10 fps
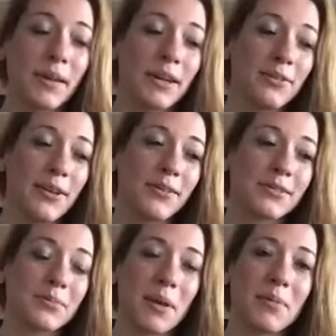And who
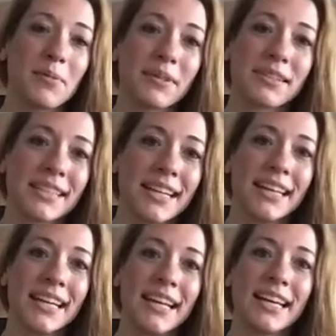knows, maybe we'll
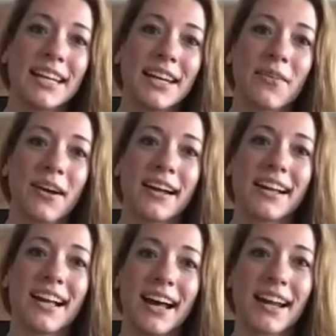see, you know,
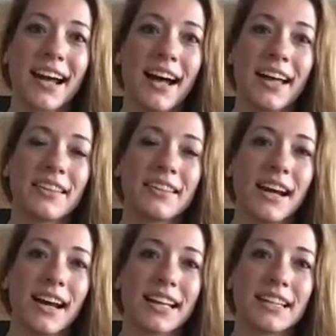Ghana on the
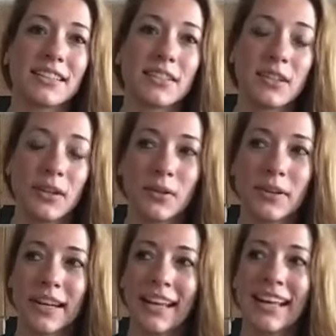docket soon